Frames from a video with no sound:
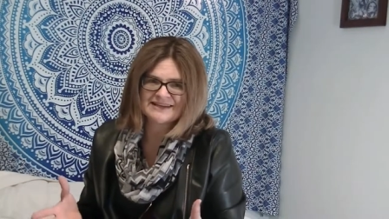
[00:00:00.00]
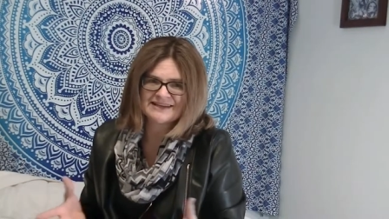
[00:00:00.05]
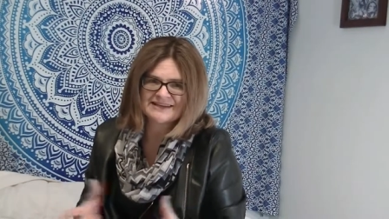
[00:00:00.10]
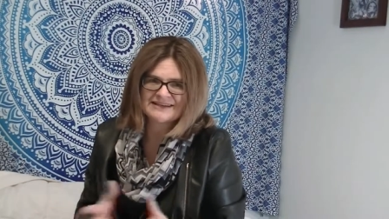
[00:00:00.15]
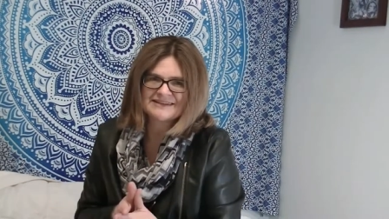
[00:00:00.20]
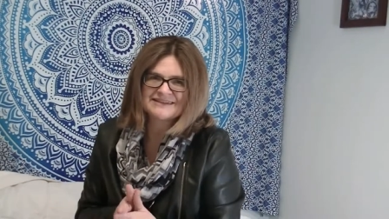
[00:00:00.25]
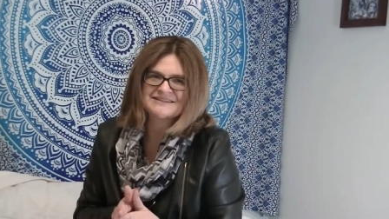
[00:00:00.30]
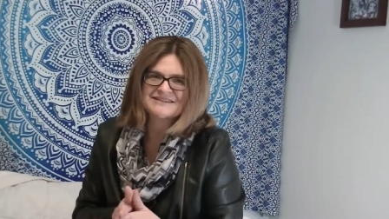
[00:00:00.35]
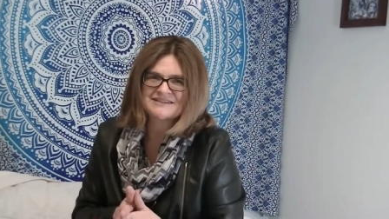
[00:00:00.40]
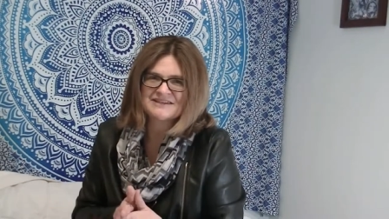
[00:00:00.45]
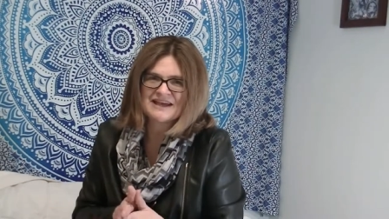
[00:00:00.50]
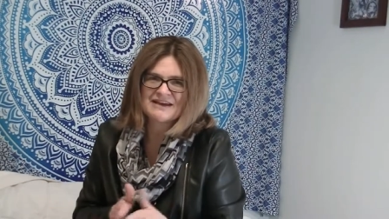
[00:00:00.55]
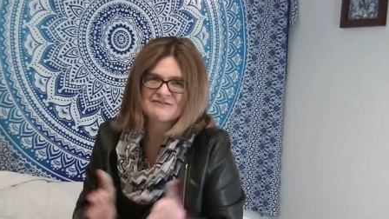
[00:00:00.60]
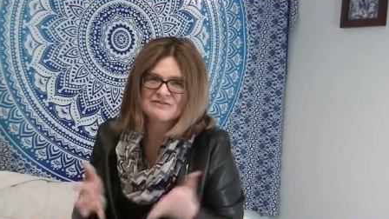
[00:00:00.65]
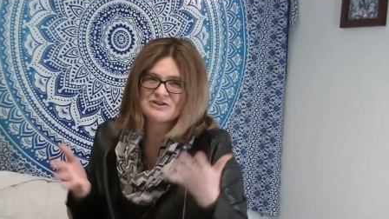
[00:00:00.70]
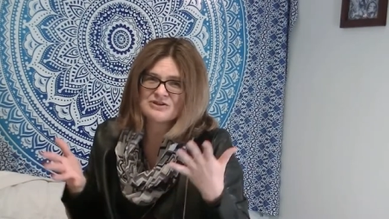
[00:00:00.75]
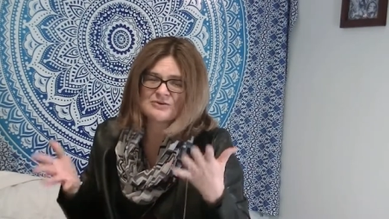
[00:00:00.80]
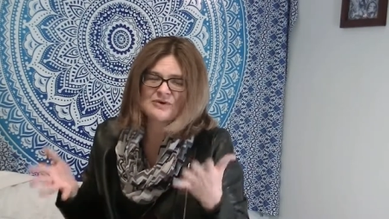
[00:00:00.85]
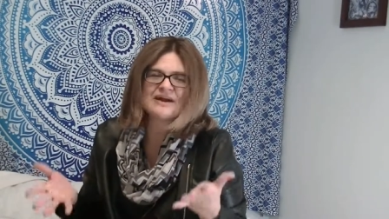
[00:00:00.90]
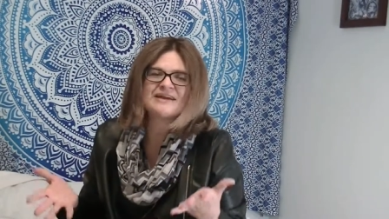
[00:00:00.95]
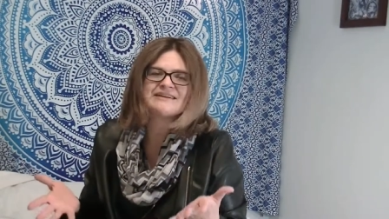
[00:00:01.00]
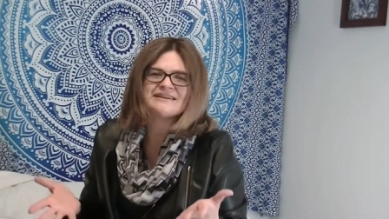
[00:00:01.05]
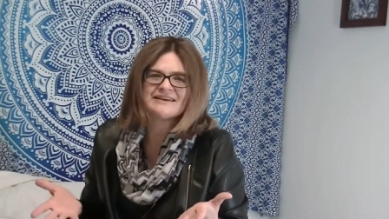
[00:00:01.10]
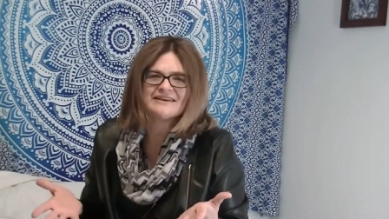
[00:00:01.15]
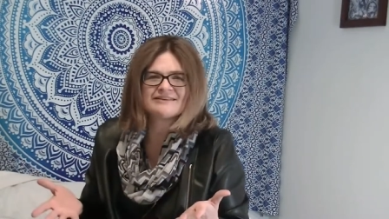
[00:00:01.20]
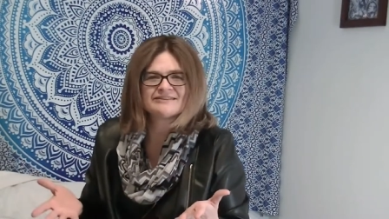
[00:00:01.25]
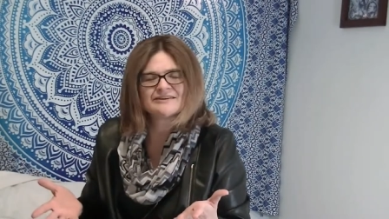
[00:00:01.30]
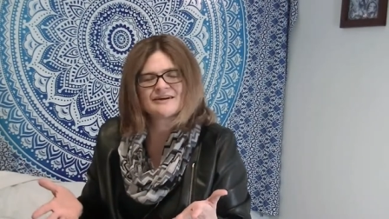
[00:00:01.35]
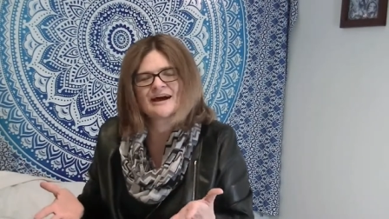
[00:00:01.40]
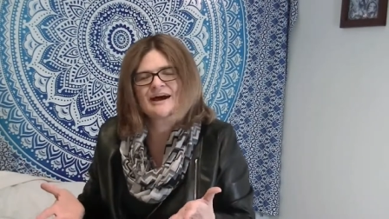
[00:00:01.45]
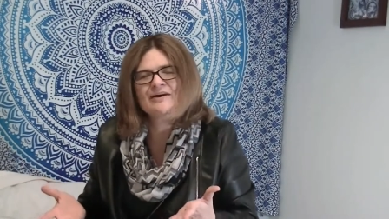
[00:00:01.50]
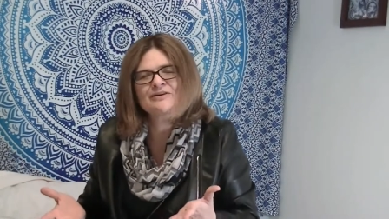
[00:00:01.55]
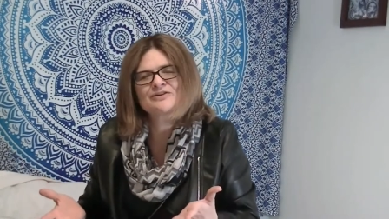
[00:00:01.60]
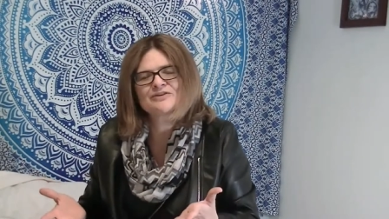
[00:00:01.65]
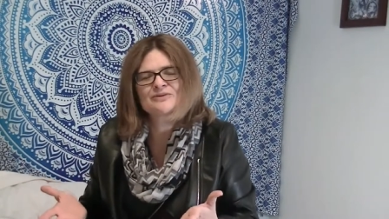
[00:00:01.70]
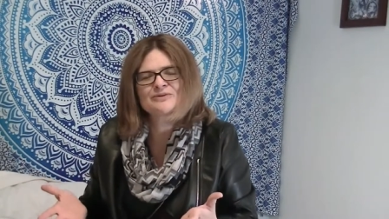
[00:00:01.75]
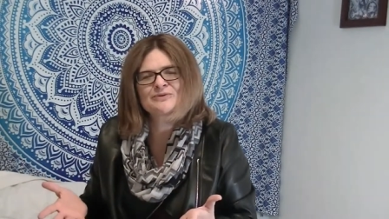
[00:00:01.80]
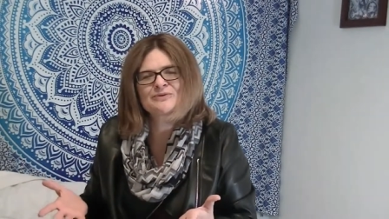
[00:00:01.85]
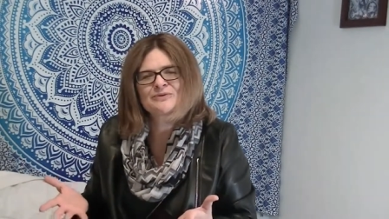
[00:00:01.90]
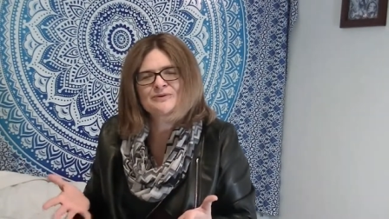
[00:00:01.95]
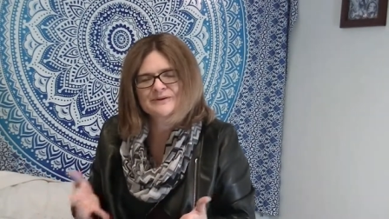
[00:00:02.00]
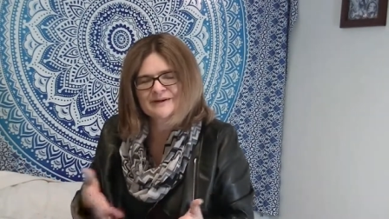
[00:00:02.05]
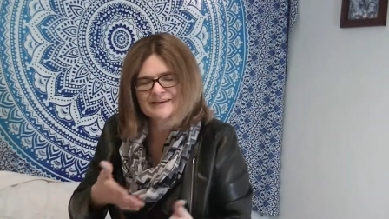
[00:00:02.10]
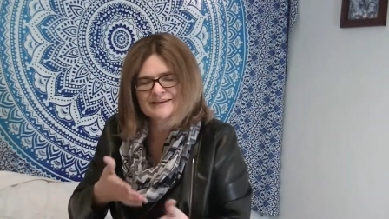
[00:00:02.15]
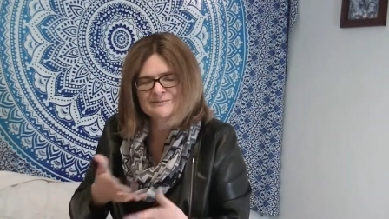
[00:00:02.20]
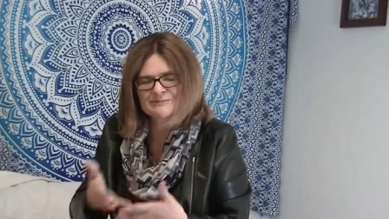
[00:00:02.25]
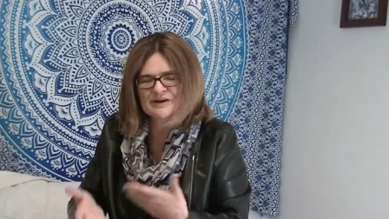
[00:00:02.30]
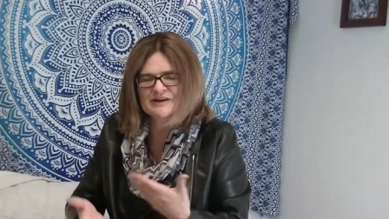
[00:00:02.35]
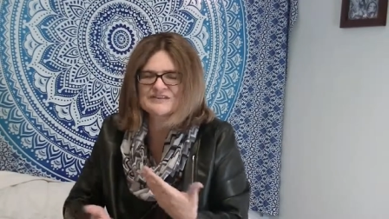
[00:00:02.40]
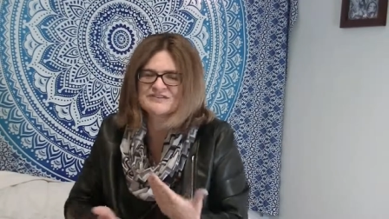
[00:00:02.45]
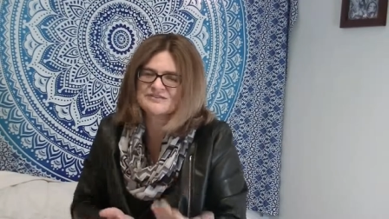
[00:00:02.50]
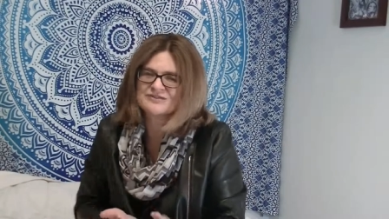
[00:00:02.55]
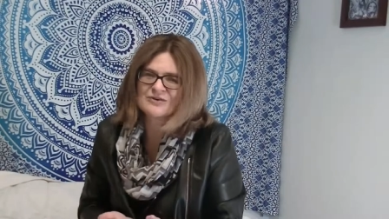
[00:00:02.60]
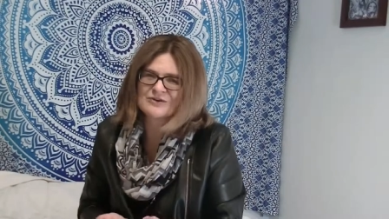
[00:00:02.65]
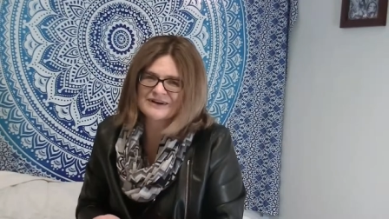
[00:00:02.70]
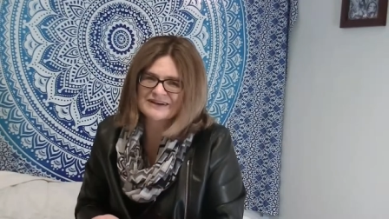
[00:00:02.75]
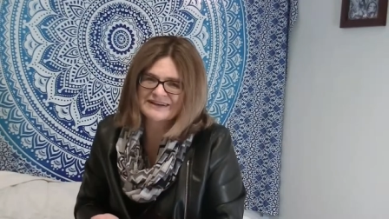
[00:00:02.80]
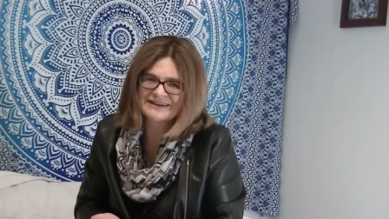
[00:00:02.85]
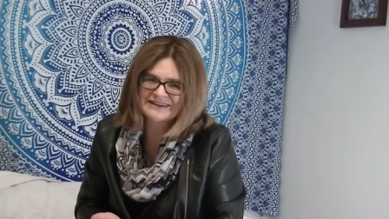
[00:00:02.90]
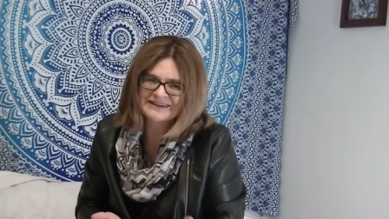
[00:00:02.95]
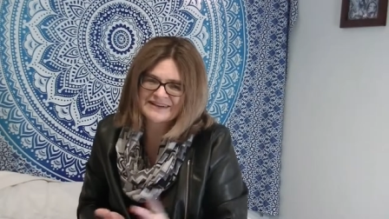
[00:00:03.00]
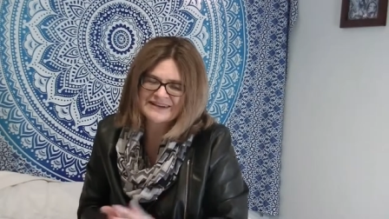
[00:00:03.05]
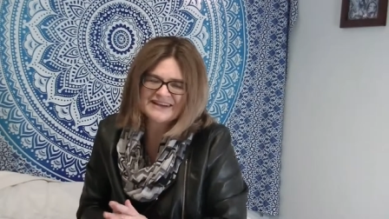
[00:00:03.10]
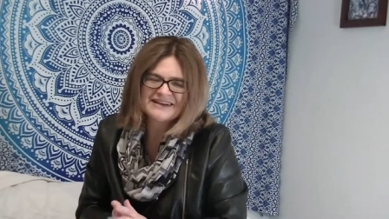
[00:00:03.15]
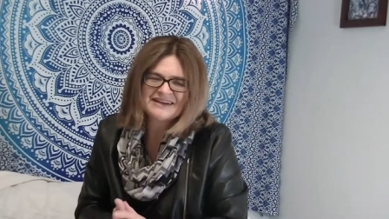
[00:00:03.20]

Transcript: and to have new ideas of how to express story